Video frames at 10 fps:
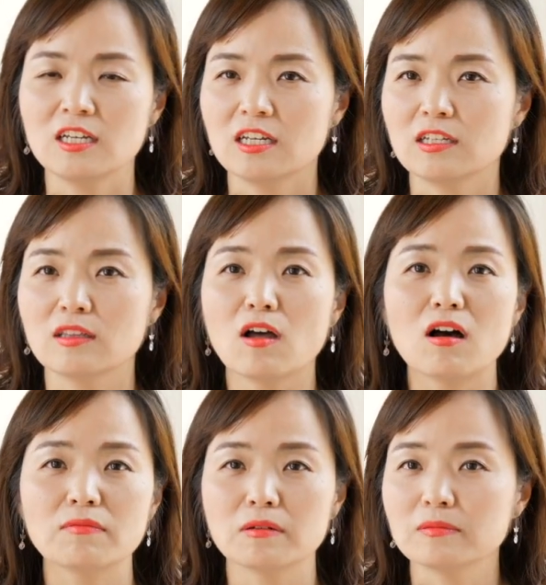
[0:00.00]
and
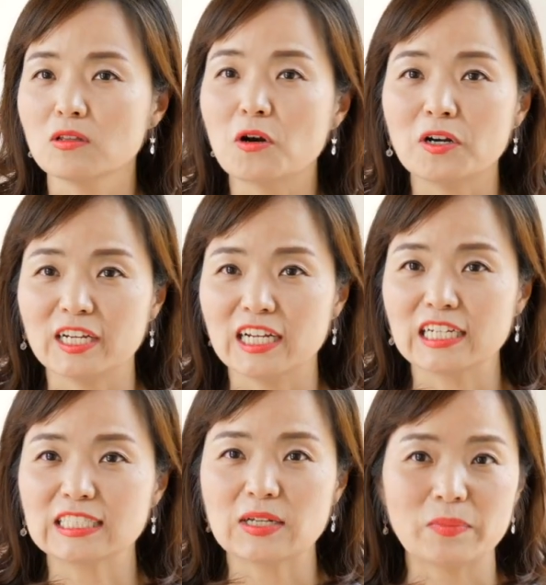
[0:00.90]
love of
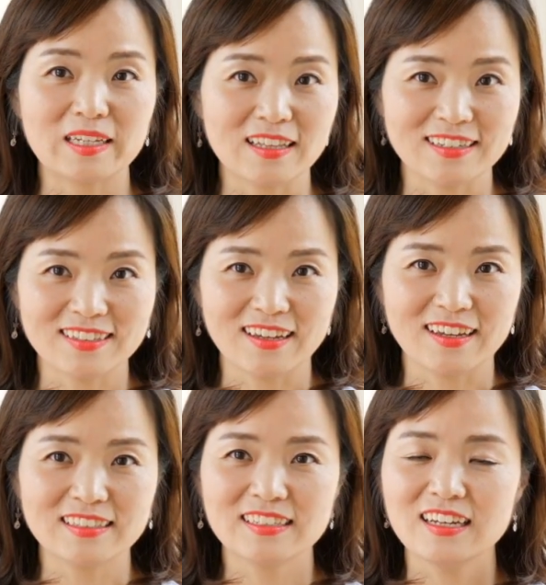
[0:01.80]
learning, something like
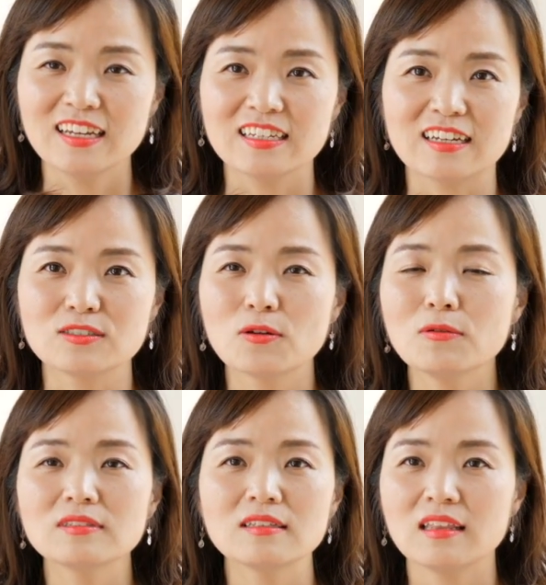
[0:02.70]
that. Yeah,
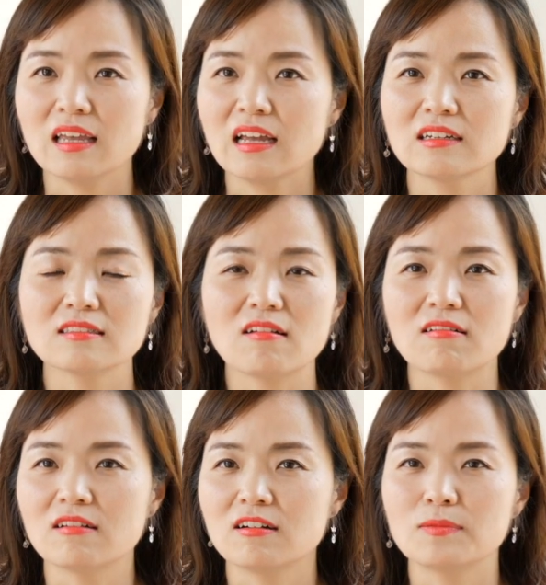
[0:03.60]
those things
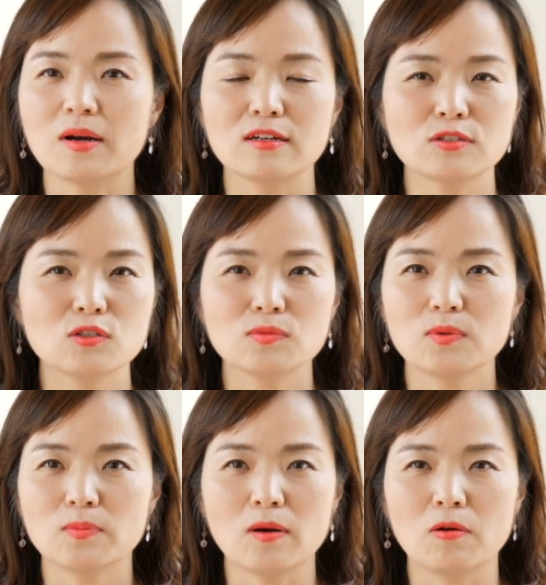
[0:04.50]
are my
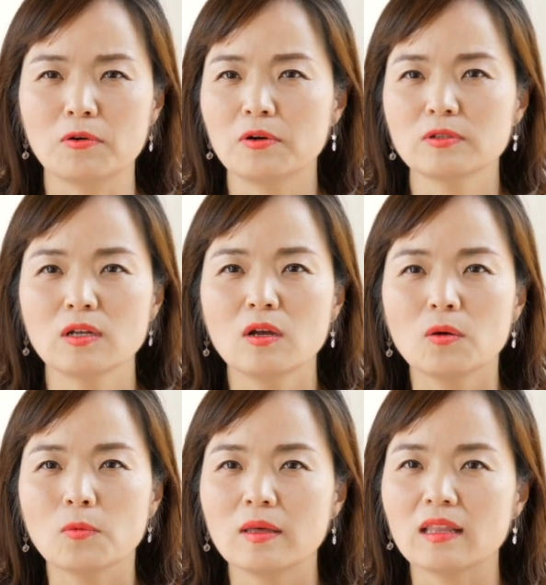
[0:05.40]
superpowers.
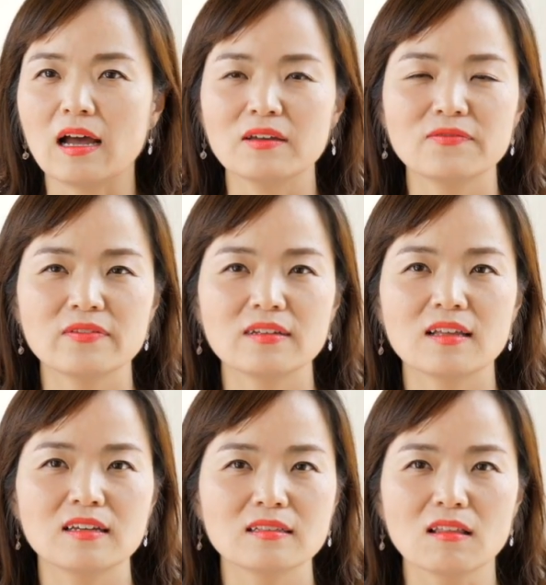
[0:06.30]
When I
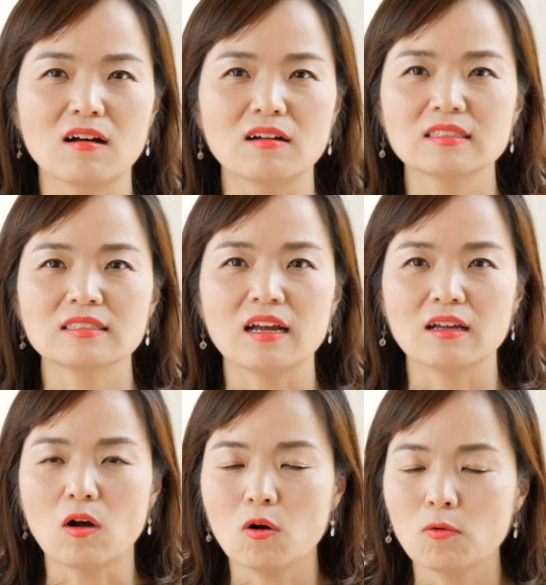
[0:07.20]
feel I lost,
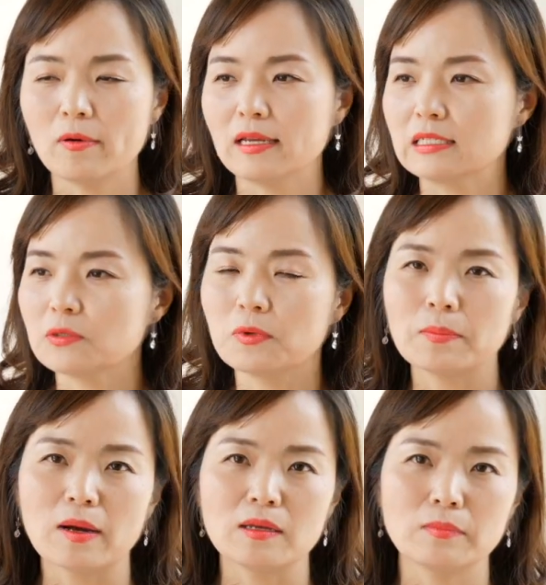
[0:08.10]
I always
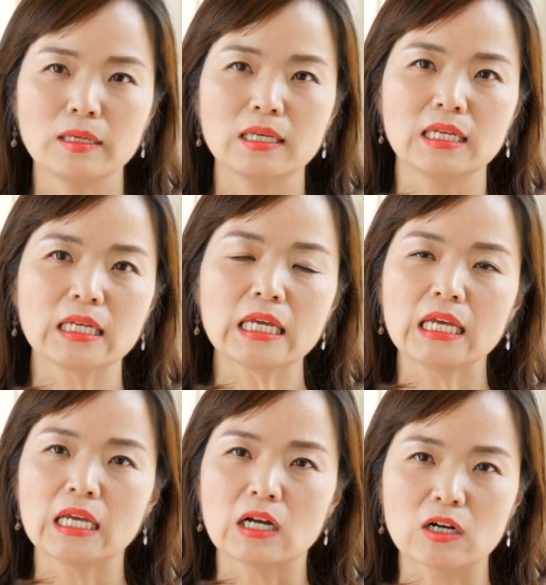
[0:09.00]
remind me
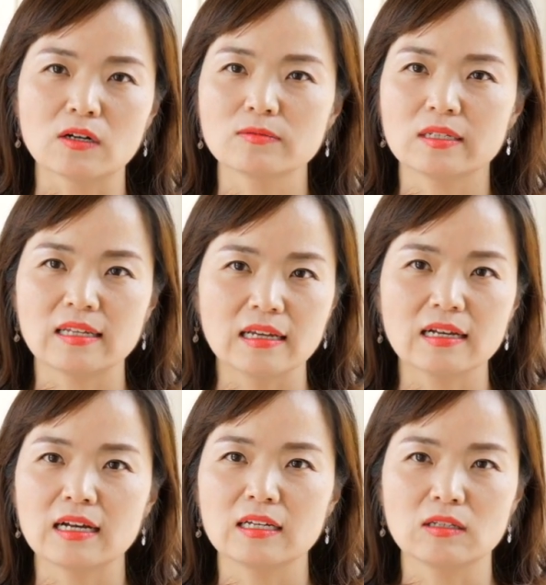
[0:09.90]
of that
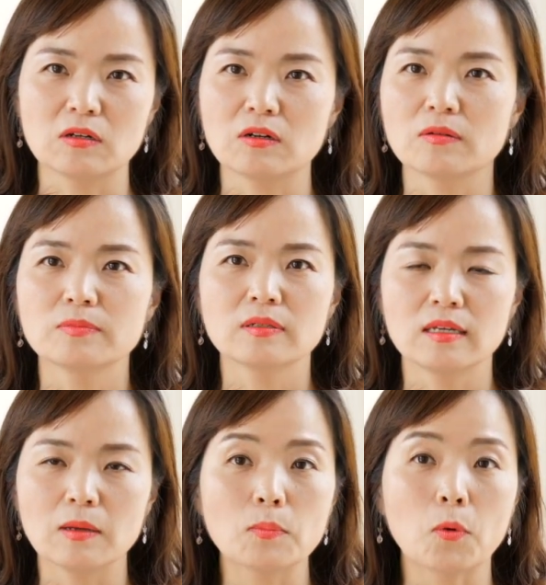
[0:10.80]
kind
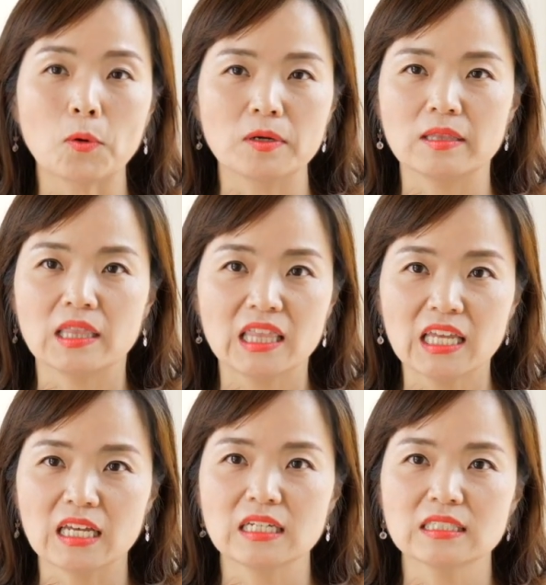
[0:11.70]
of important
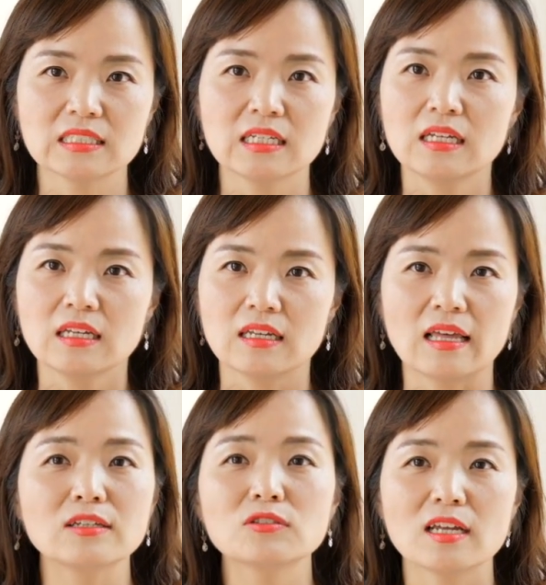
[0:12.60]
things.
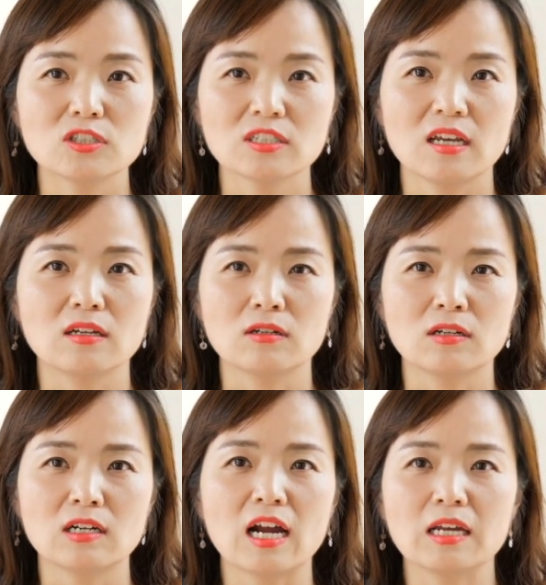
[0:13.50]
And as an
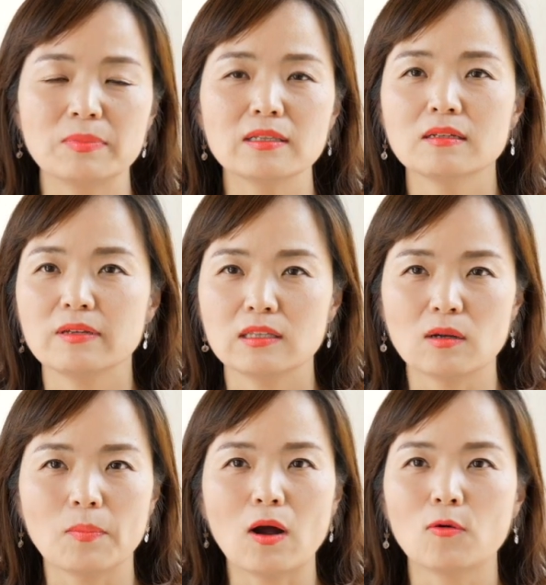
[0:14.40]
educator, I believe in
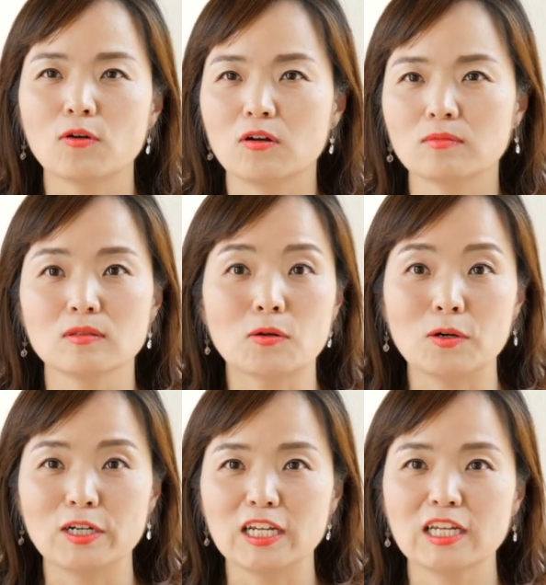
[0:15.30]
the power of
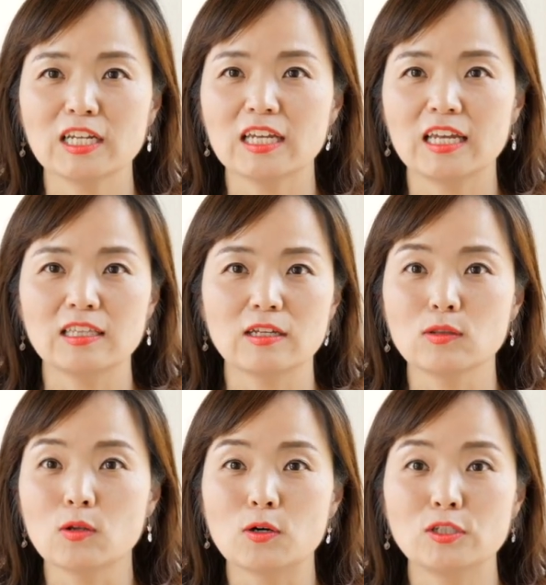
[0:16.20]
learning, and
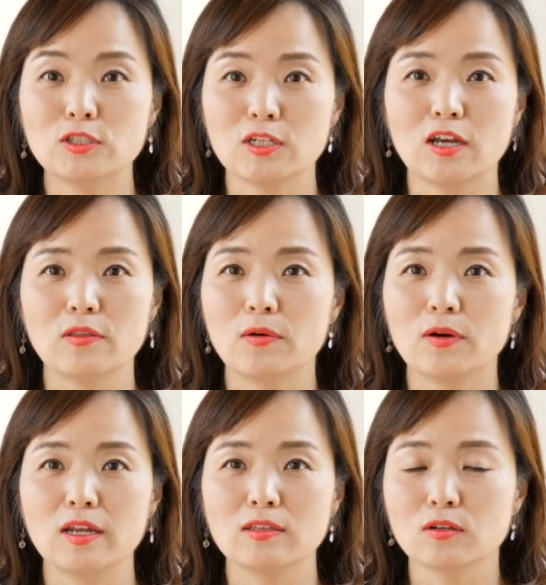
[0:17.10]
then learn
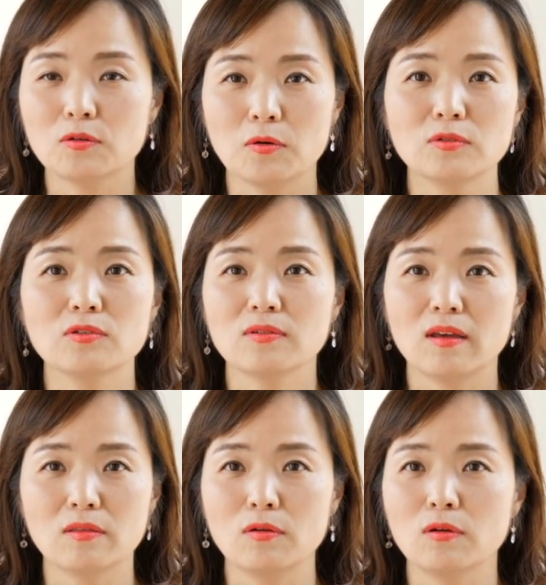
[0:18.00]
together and then grow
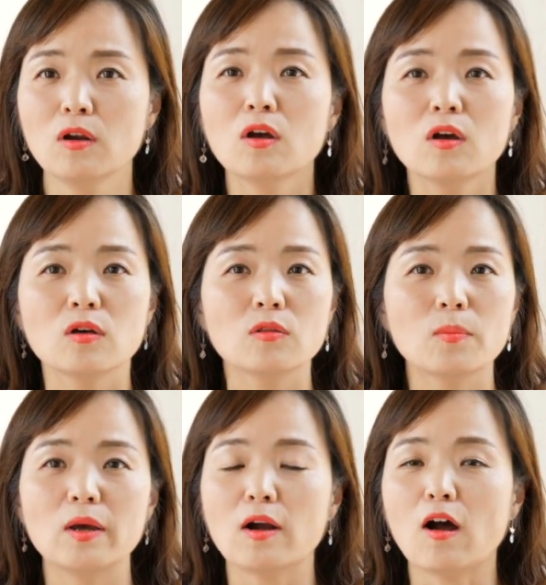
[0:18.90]
together. No
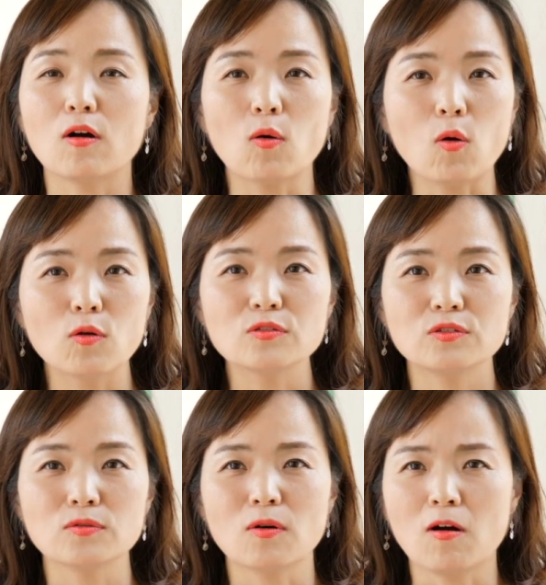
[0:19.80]
matter how
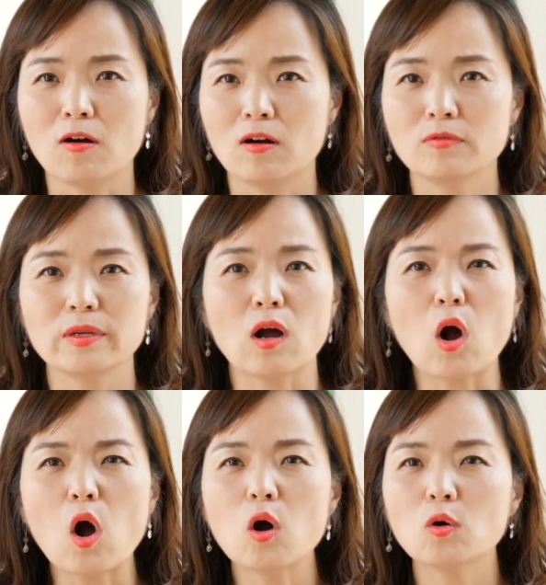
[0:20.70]
old you are, we
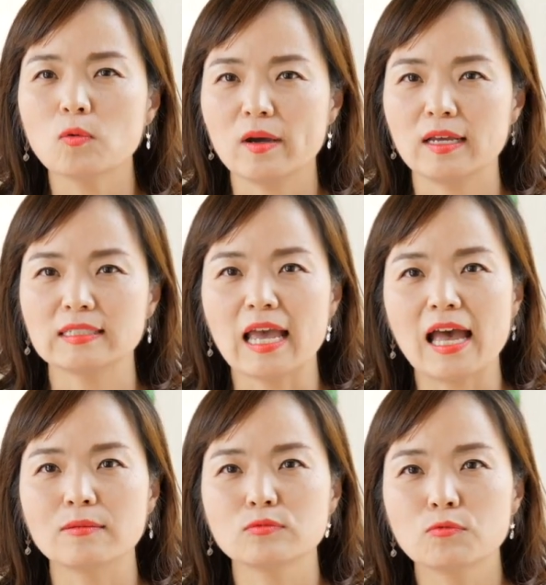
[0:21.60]
always
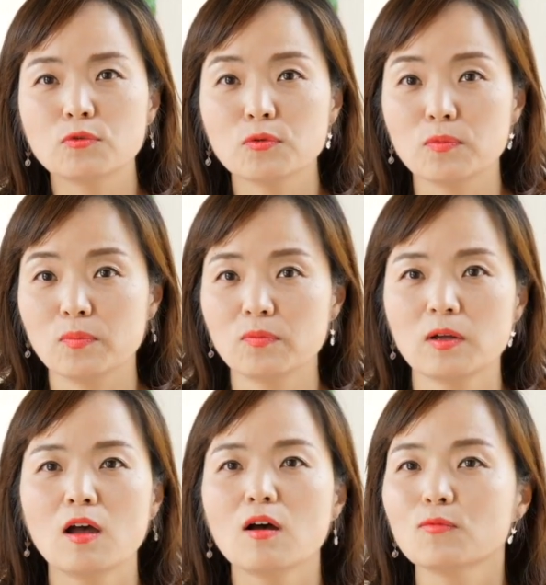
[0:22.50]
have room
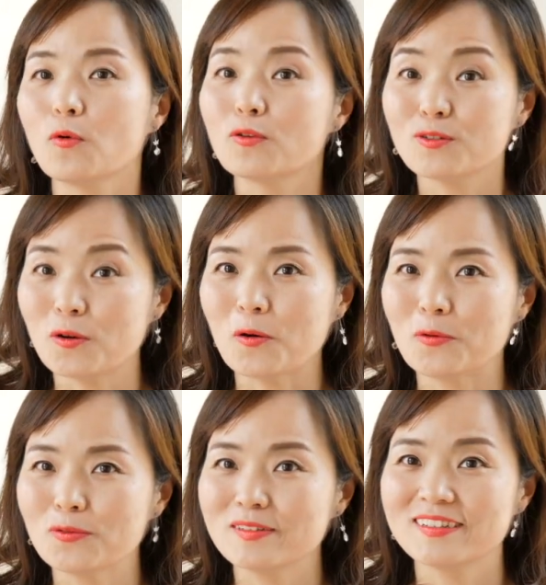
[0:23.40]
for
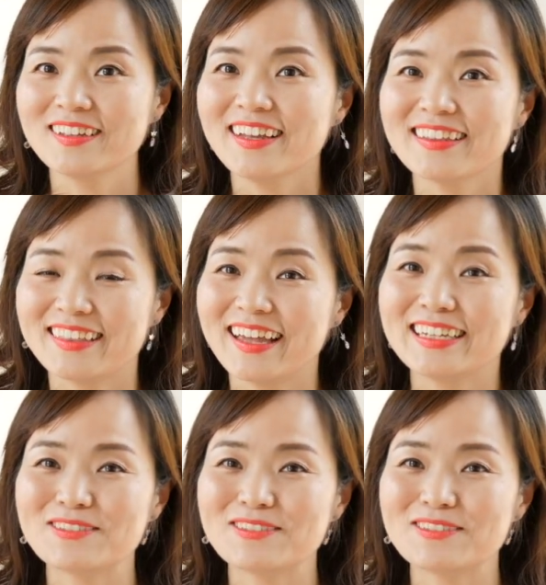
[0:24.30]
growth. That is